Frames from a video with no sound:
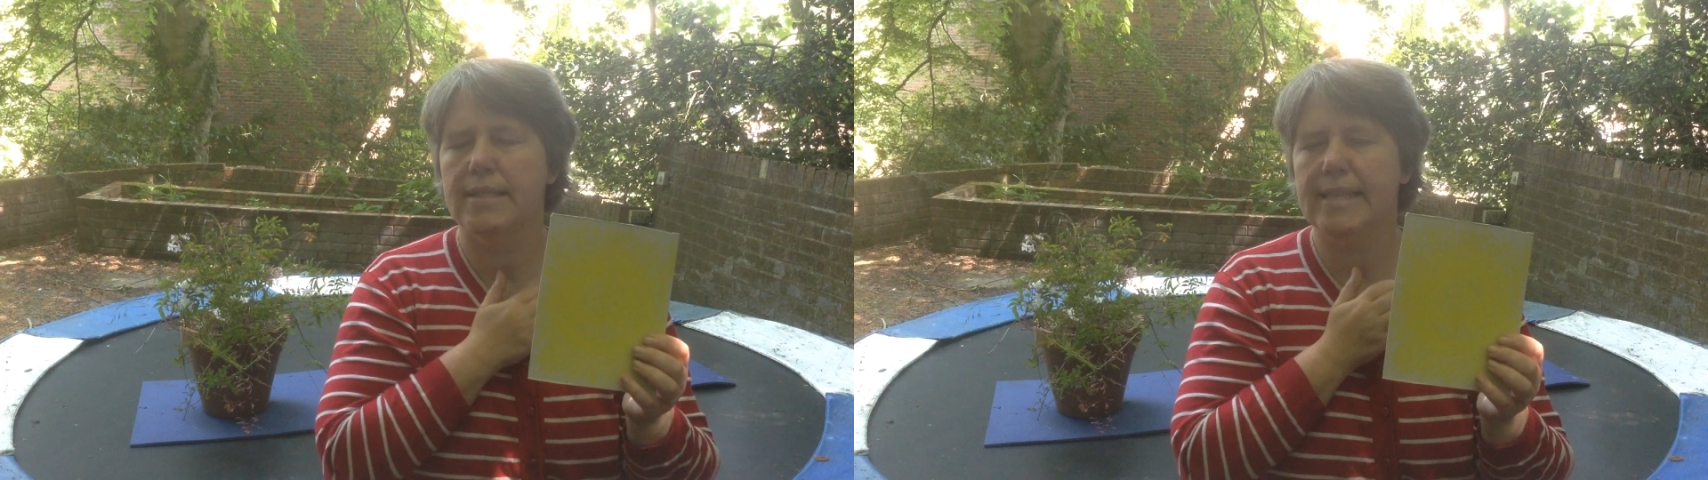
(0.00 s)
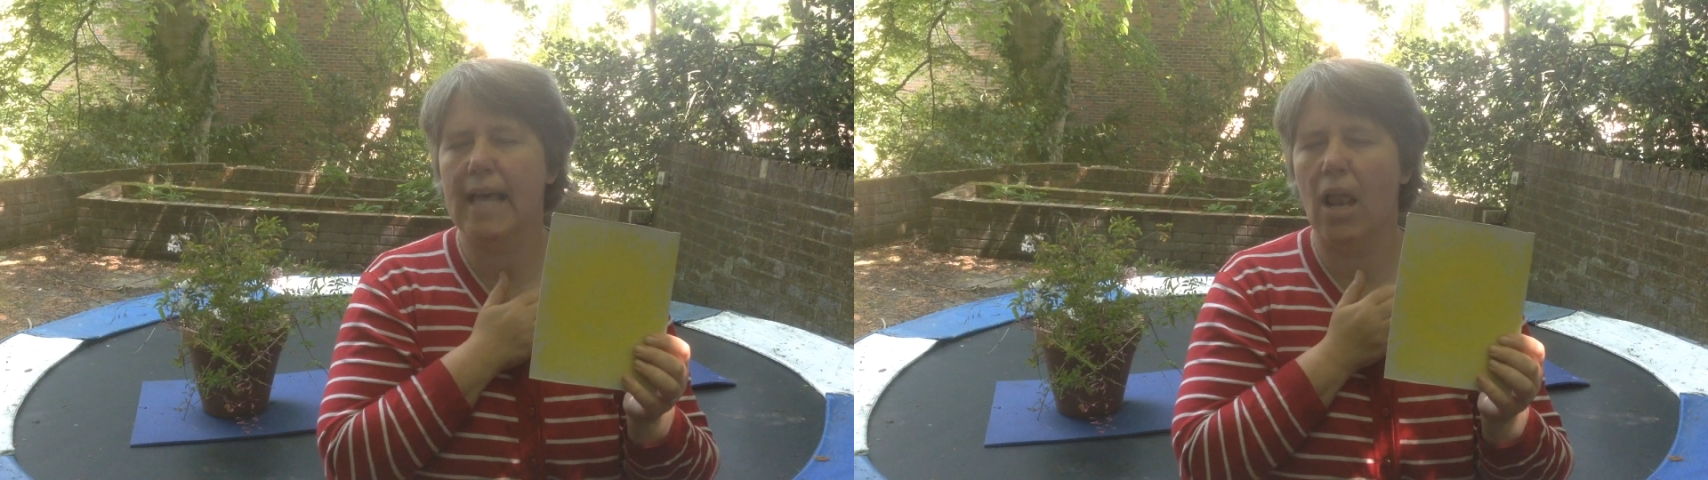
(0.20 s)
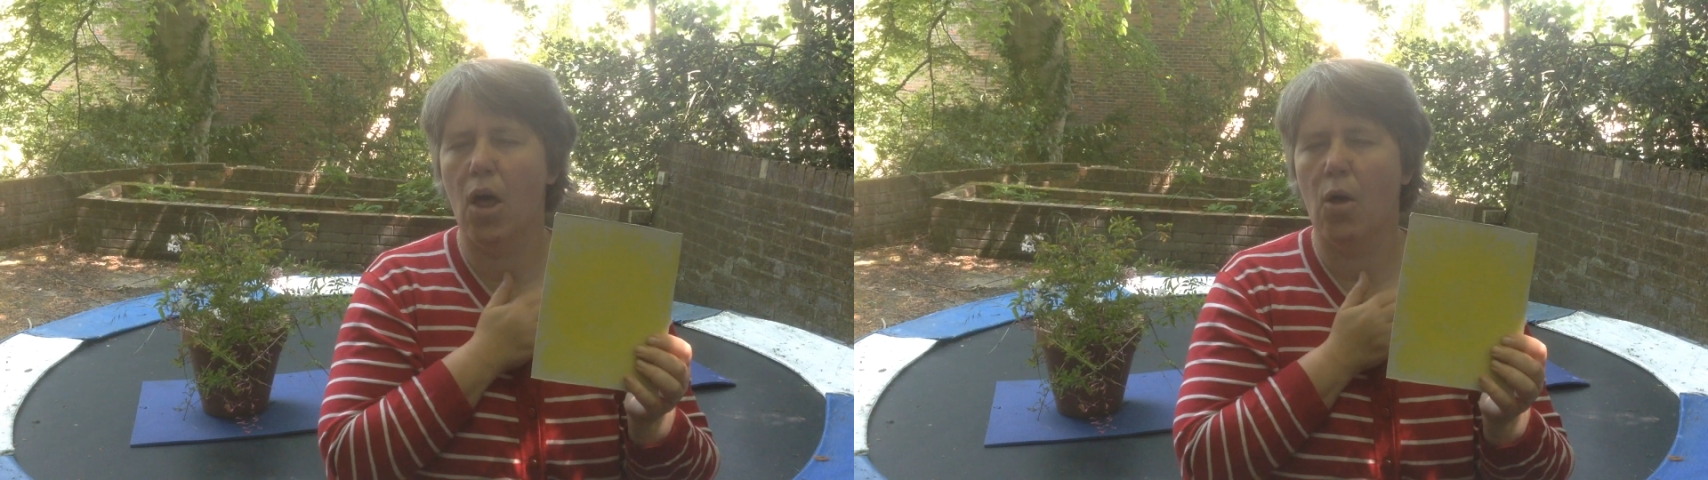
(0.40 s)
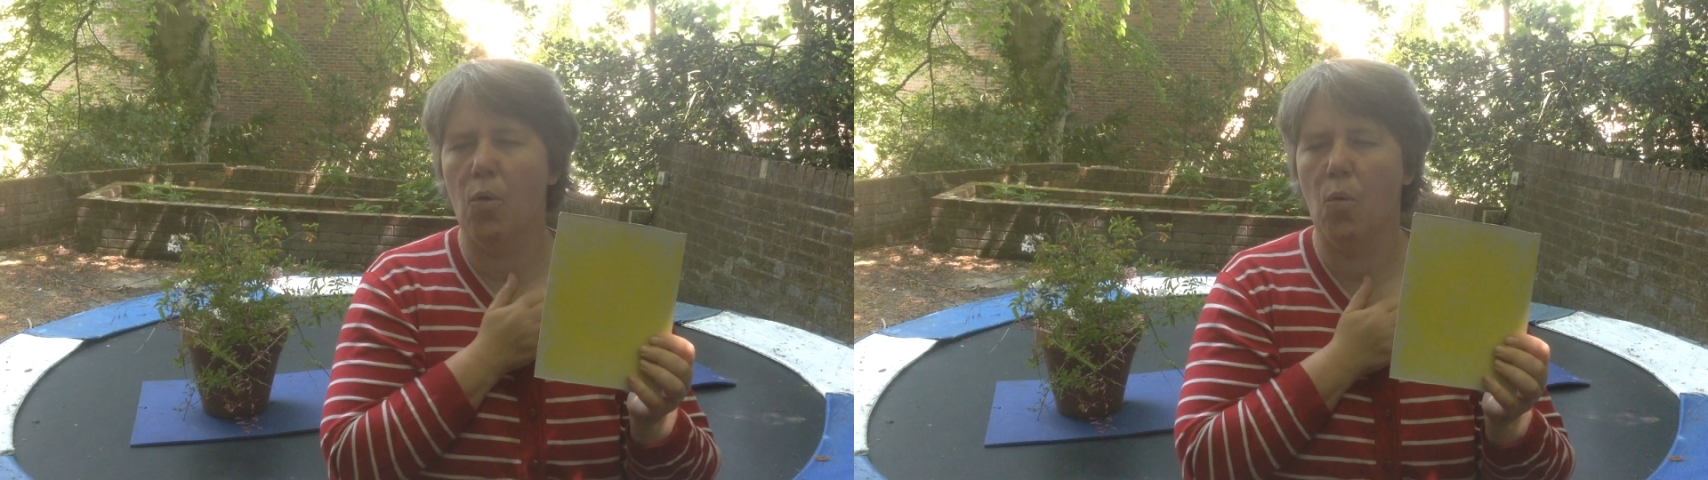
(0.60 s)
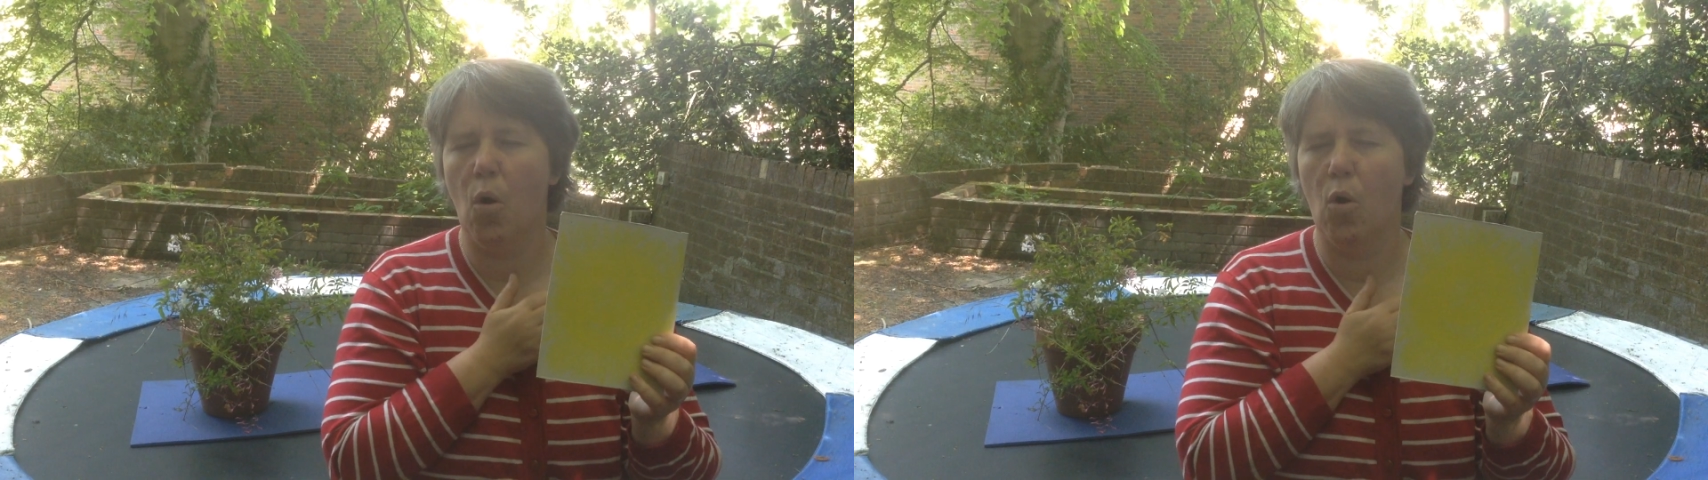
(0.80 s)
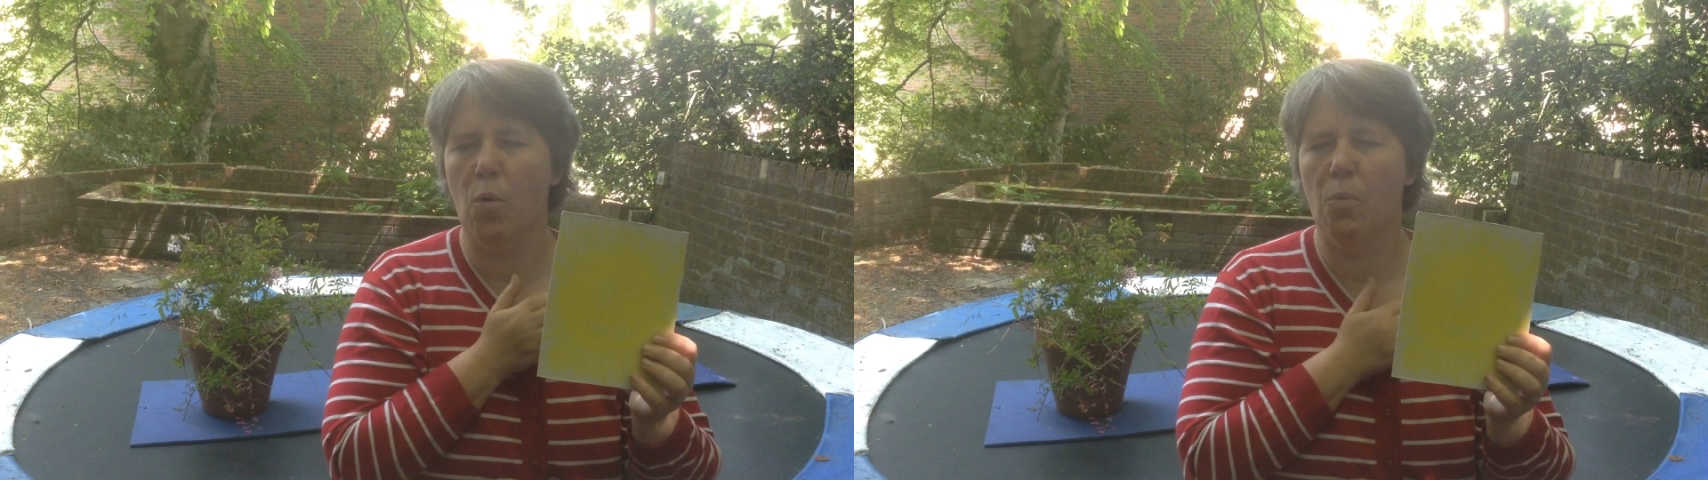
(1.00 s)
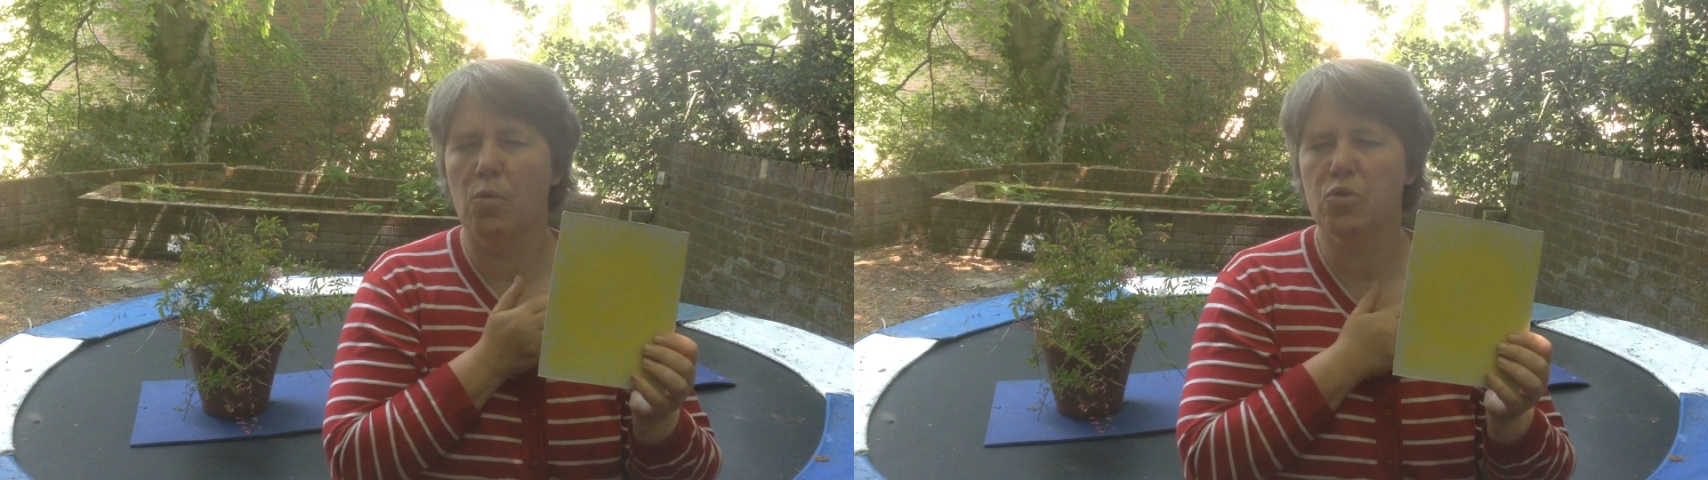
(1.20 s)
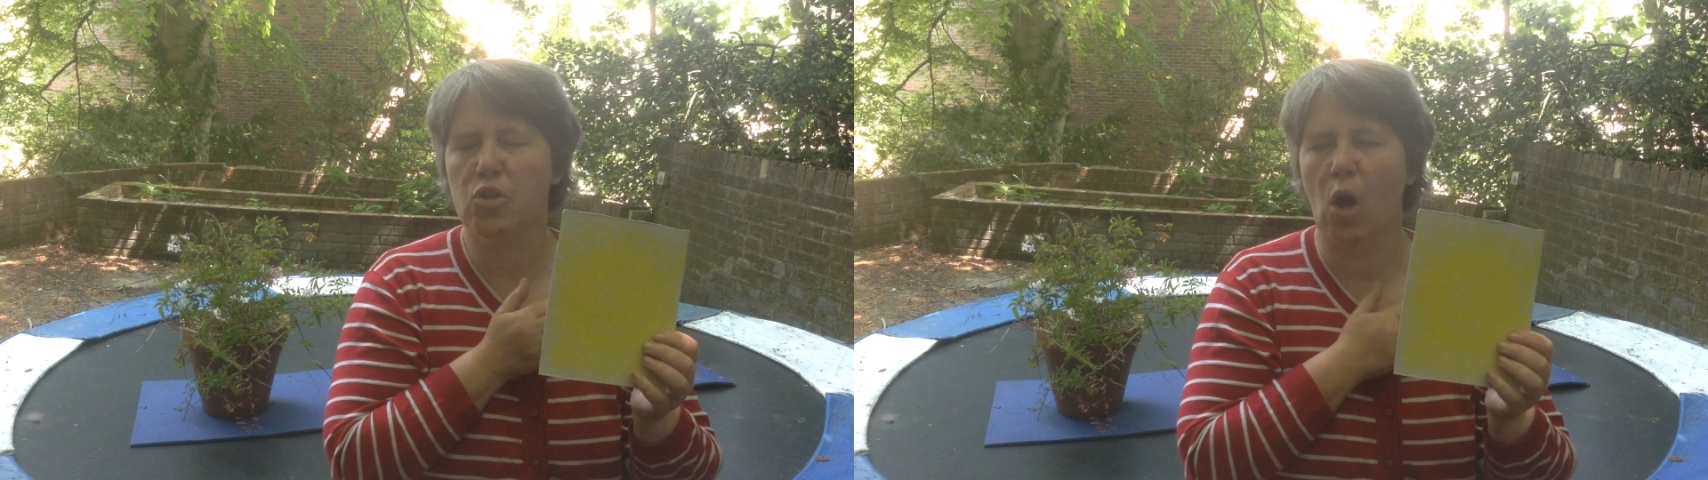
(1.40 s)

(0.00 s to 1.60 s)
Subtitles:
yellow almost